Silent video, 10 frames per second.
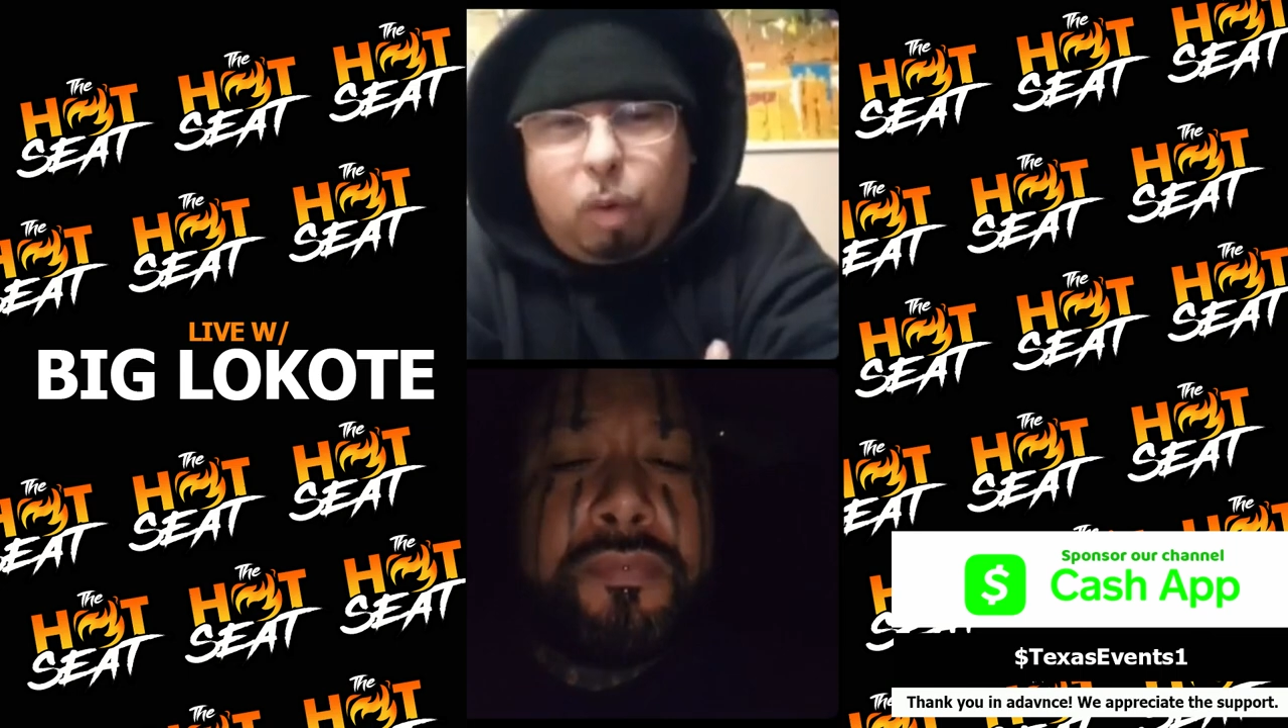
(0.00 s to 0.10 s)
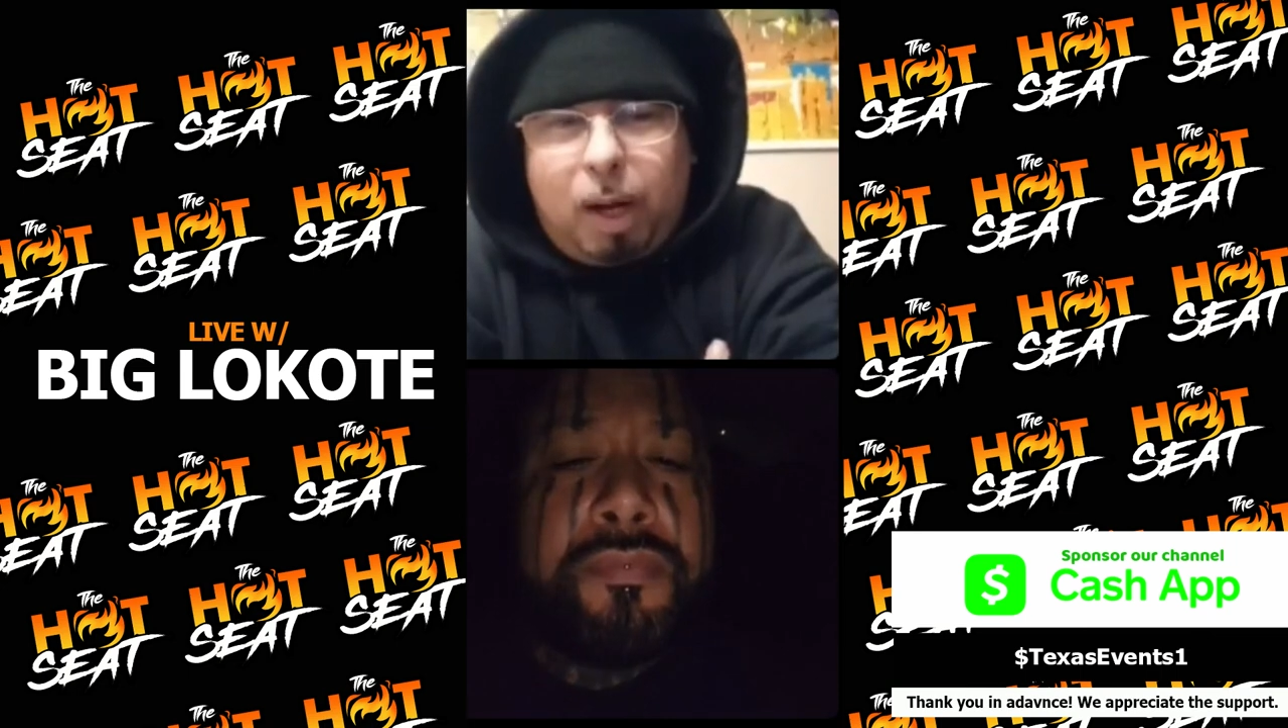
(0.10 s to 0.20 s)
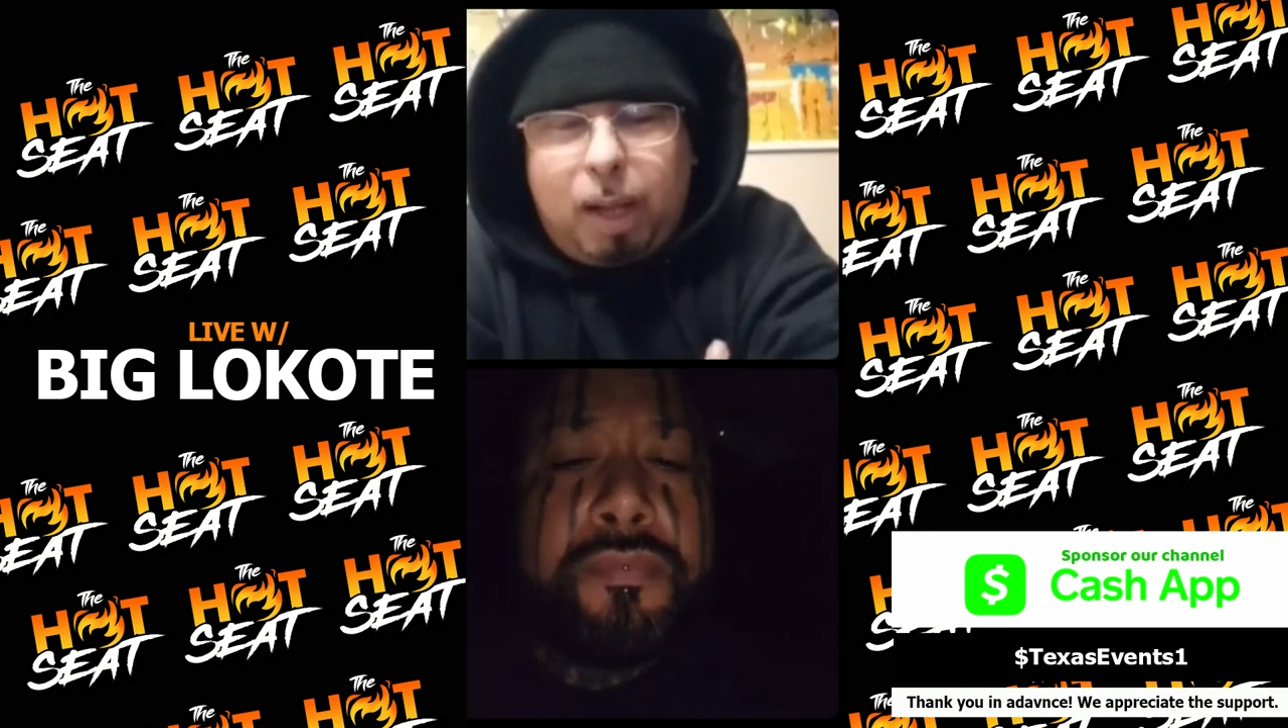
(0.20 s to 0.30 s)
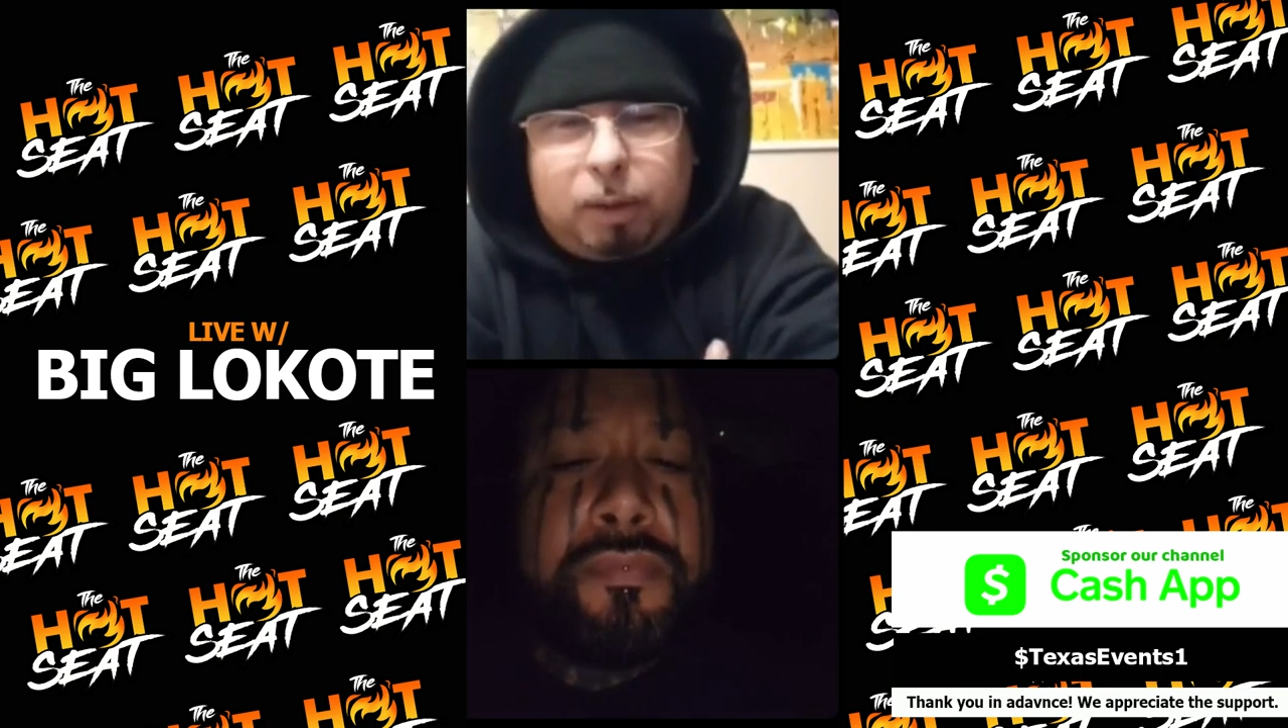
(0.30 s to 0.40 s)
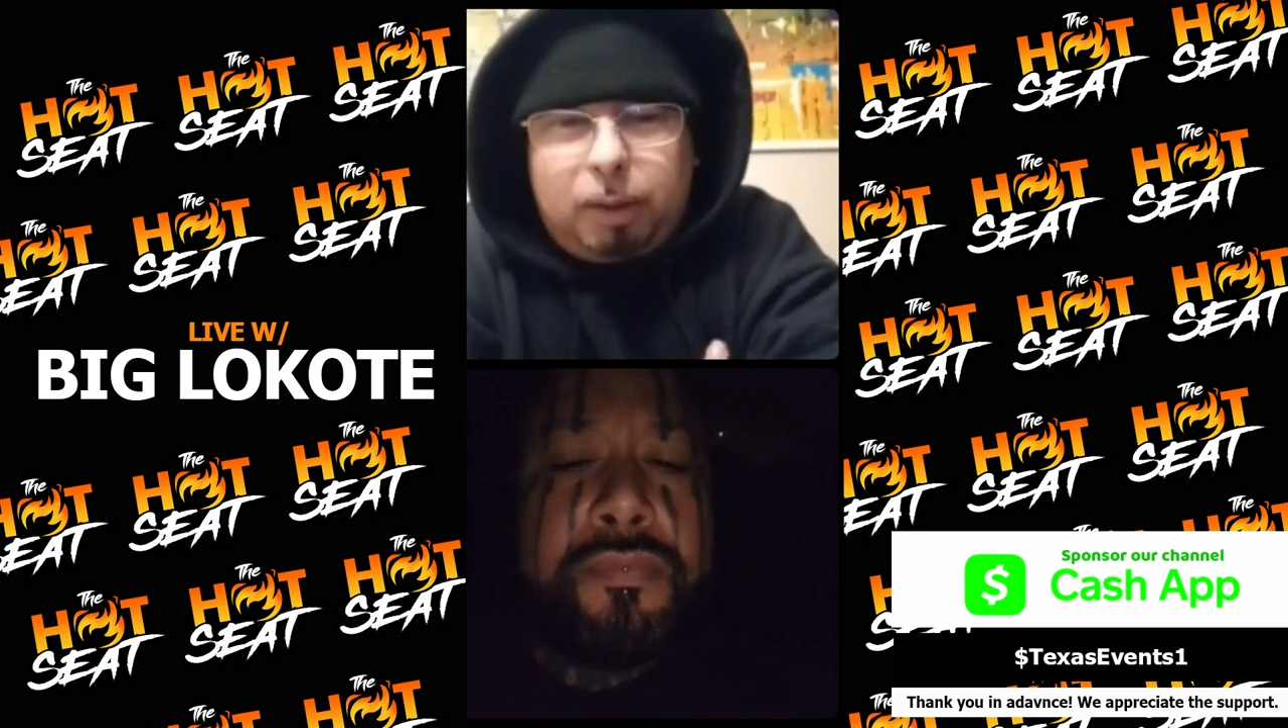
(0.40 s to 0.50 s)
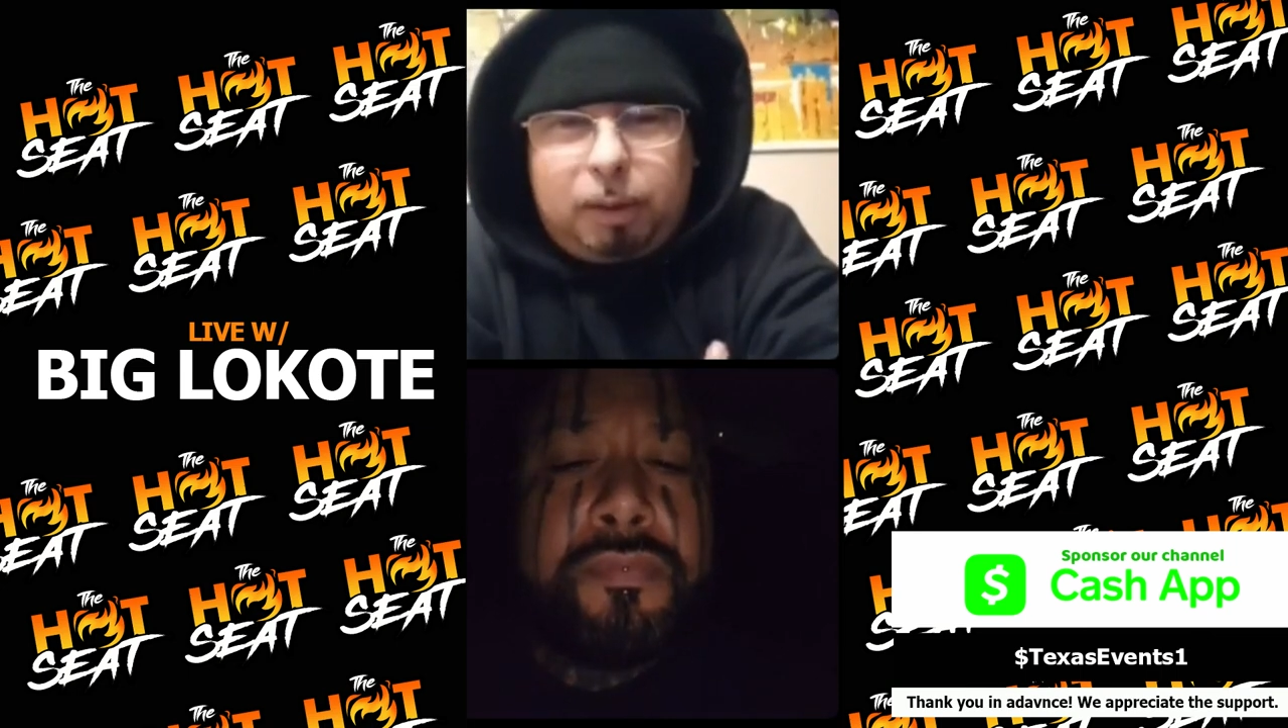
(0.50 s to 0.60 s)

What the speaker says: actually